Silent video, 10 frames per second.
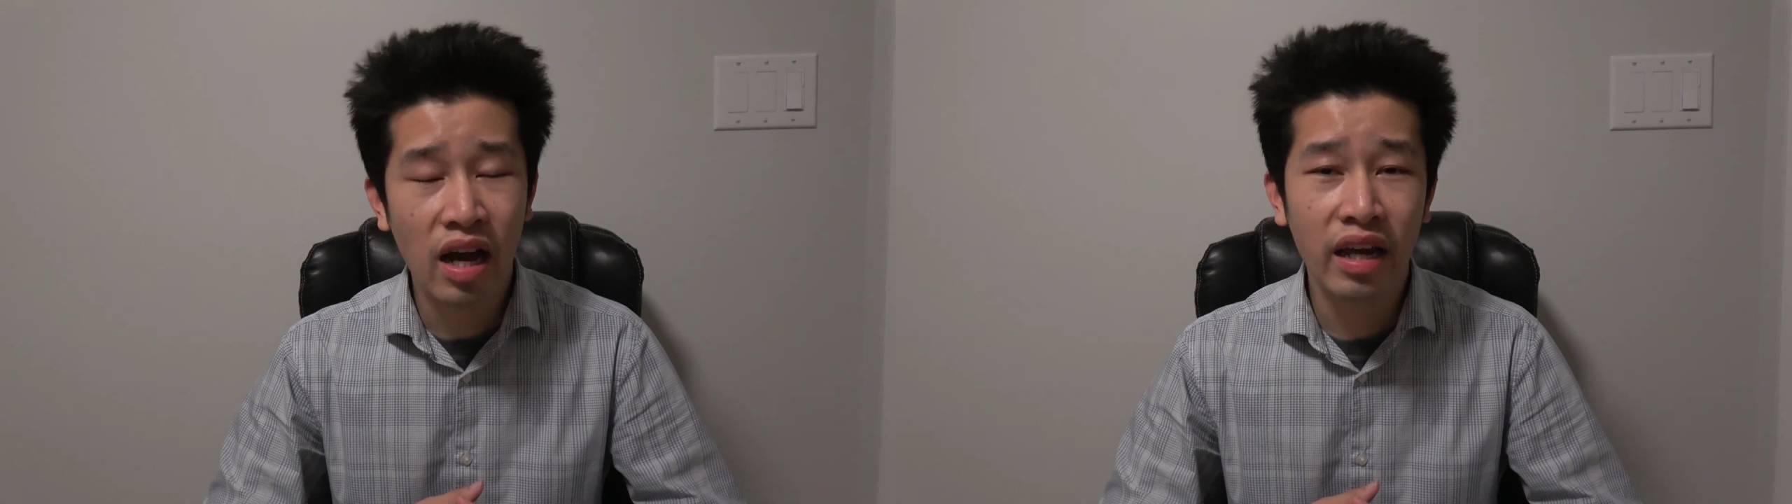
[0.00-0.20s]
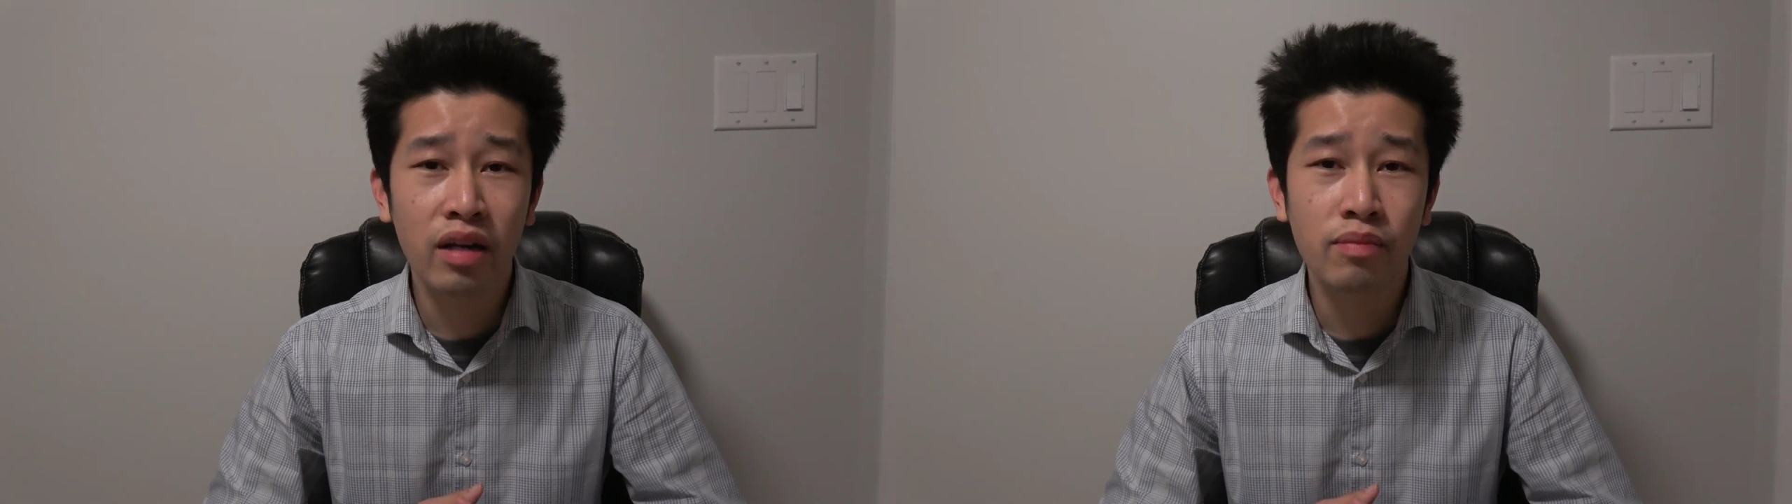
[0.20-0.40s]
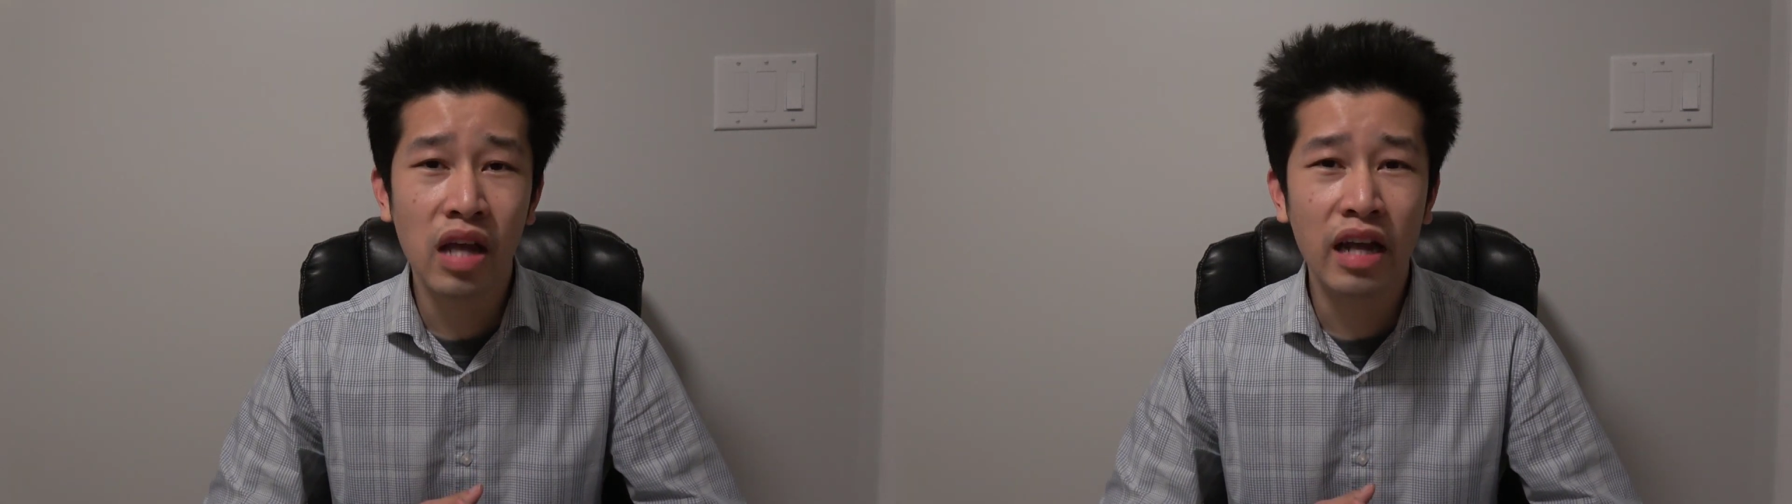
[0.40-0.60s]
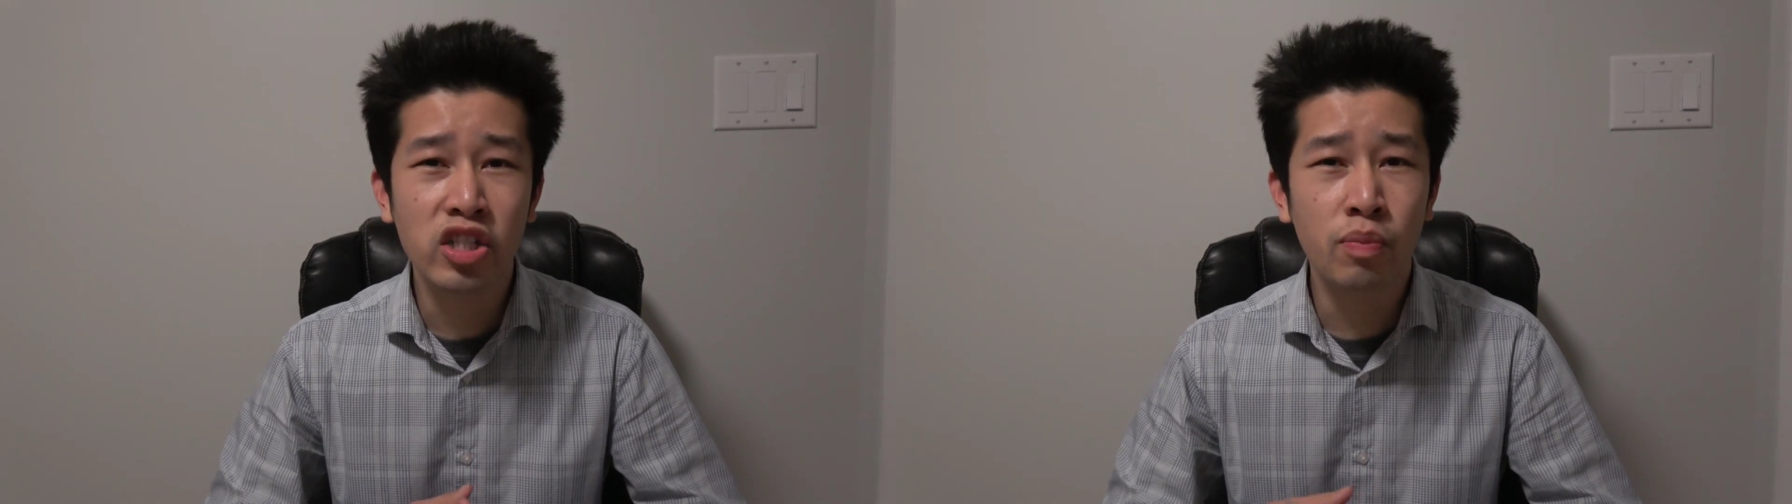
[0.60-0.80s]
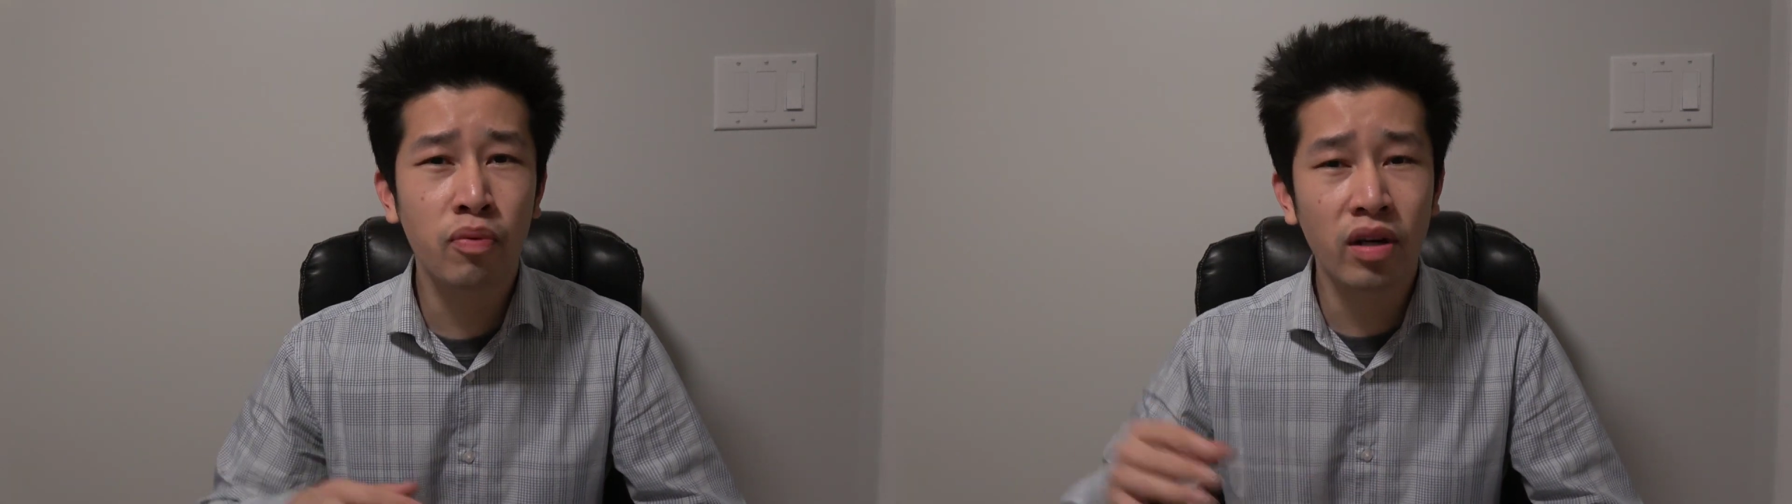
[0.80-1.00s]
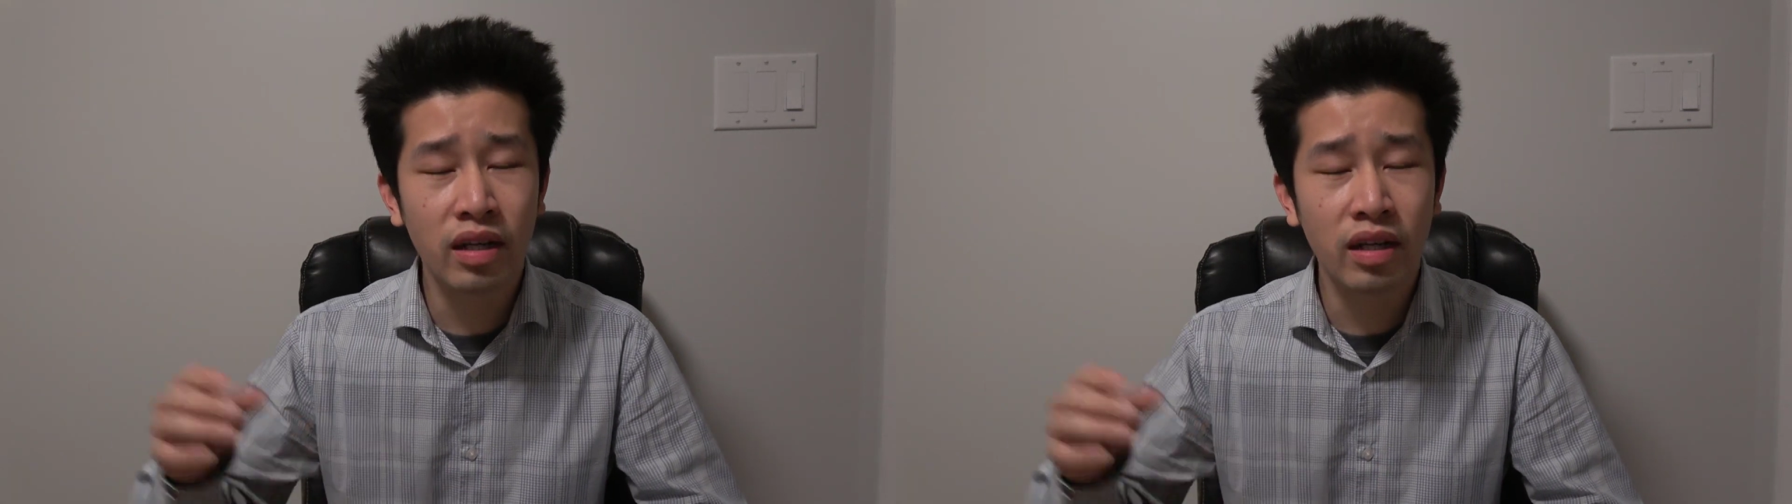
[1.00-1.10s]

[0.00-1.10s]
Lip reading: items, I just